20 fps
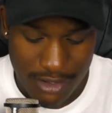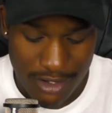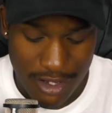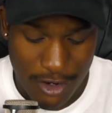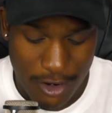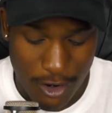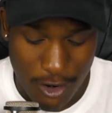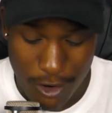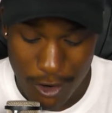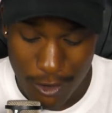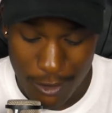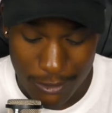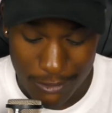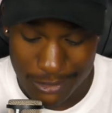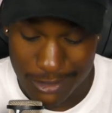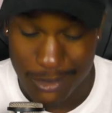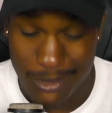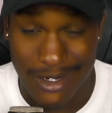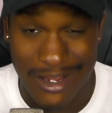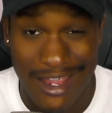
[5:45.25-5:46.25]
they're all
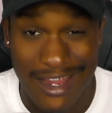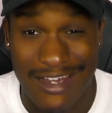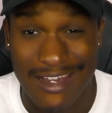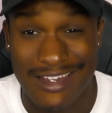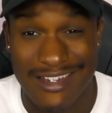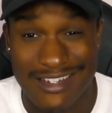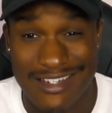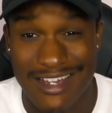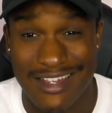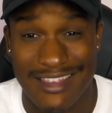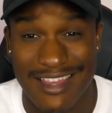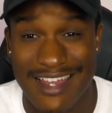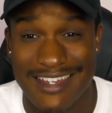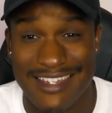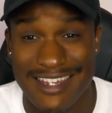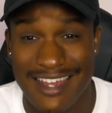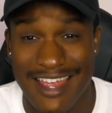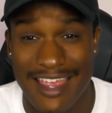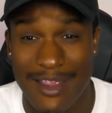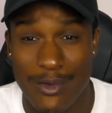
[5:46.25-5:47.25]
doing heinous shit that
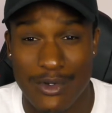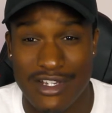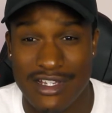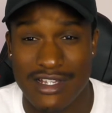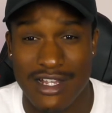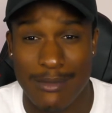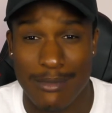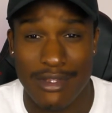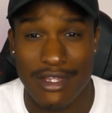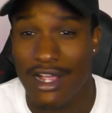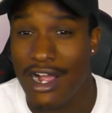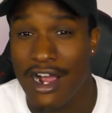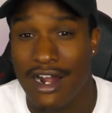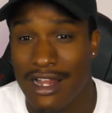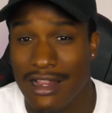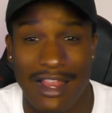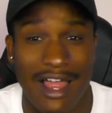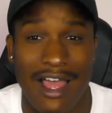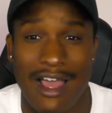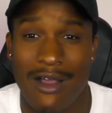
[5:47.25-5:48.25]
today would just be
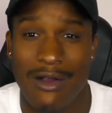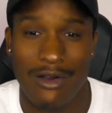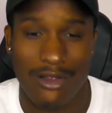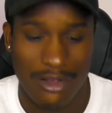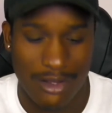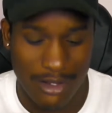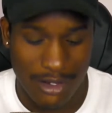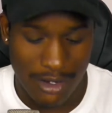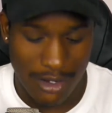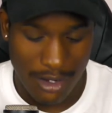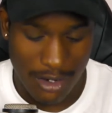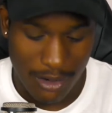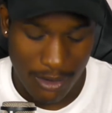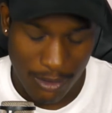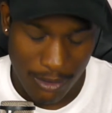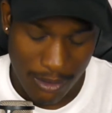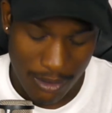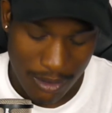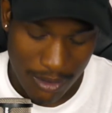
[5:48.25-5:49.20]
unallowed, you know?